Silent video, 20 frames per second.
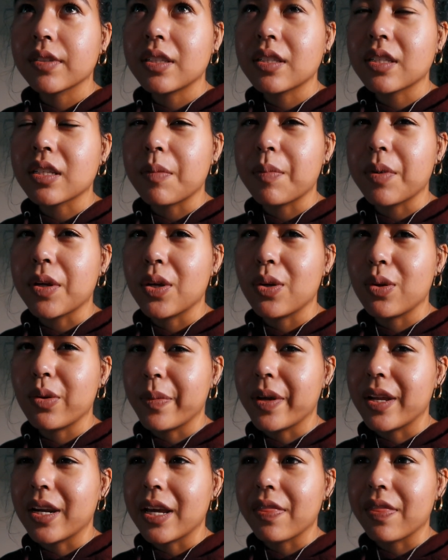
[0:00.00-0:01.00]
it's gonna be
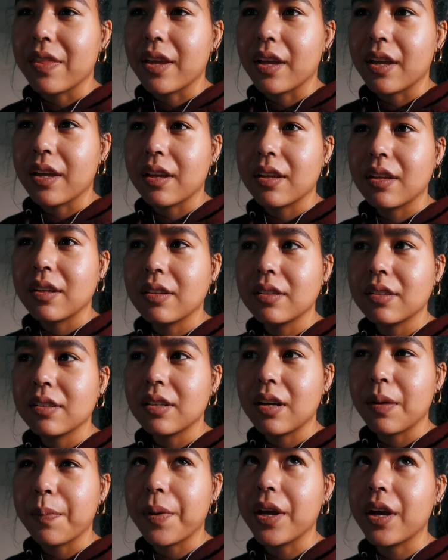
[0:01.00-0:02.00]
humid, I think.
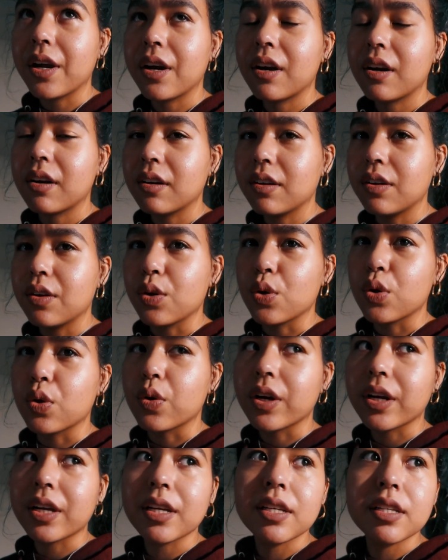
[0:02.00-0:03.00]
Up here in New
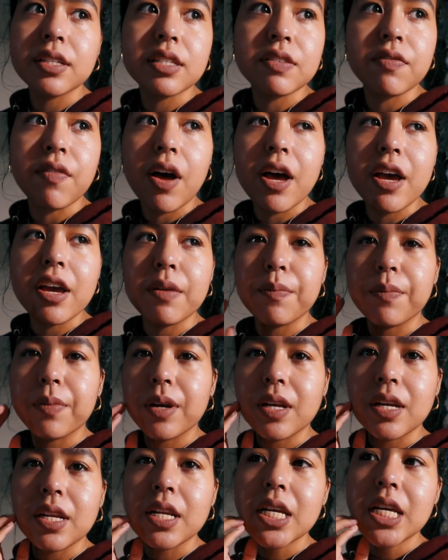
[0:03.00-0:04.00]
York, it's fine,
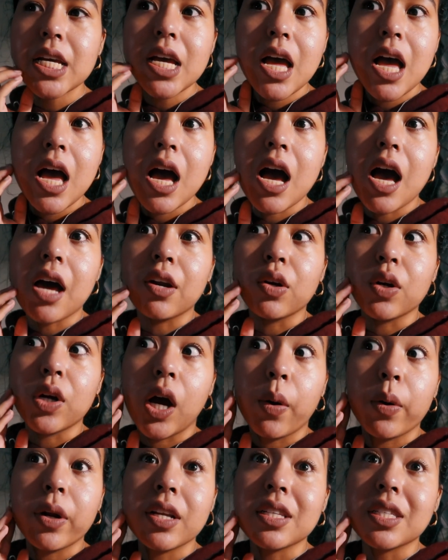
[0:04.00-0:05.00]
but I don't know
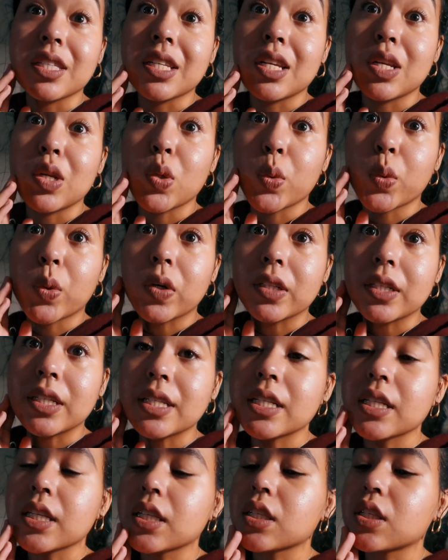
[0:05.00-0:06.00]
how it is in New
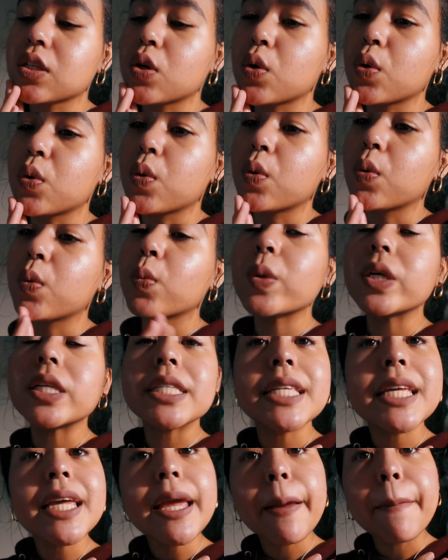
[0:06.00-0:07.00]
Orleans, so we'll
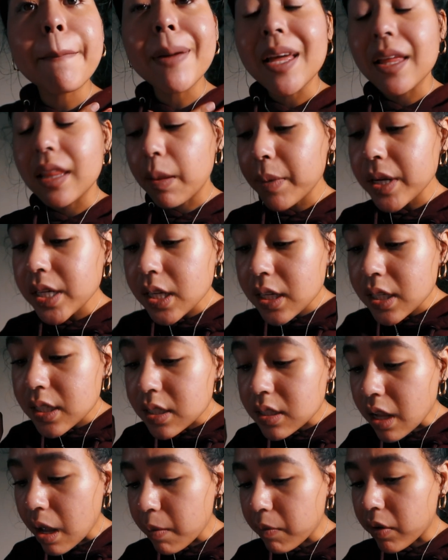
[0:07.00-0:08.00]
see. But let me
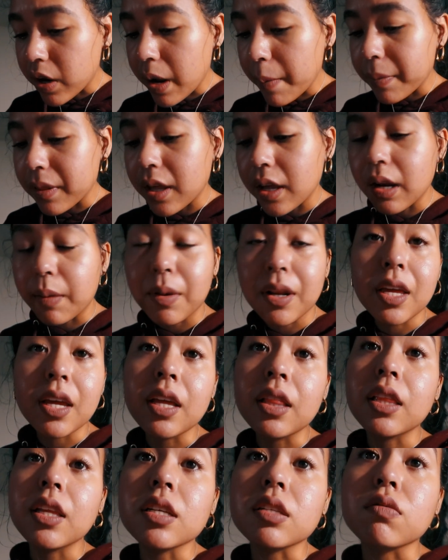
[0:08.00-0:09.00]
stop rambling. I'm gonna
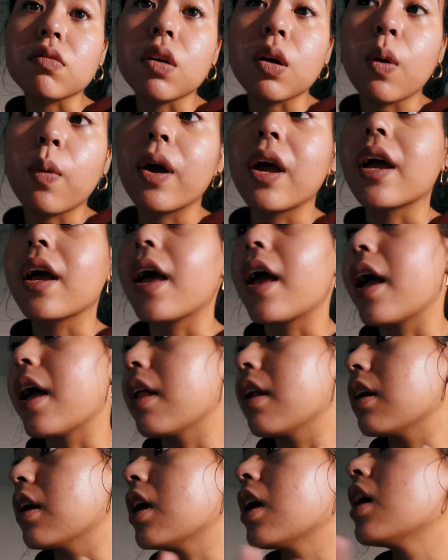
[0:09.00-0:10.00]
eat this real quick
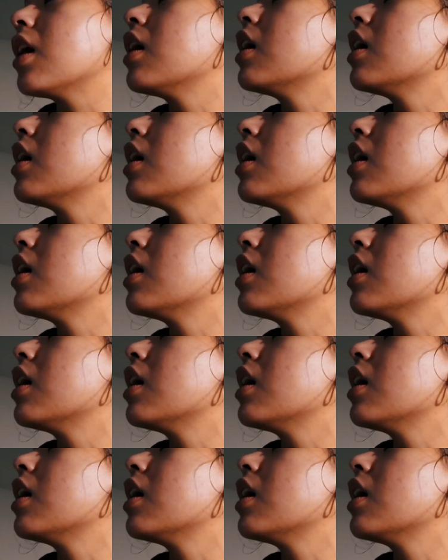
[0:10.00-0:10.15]
and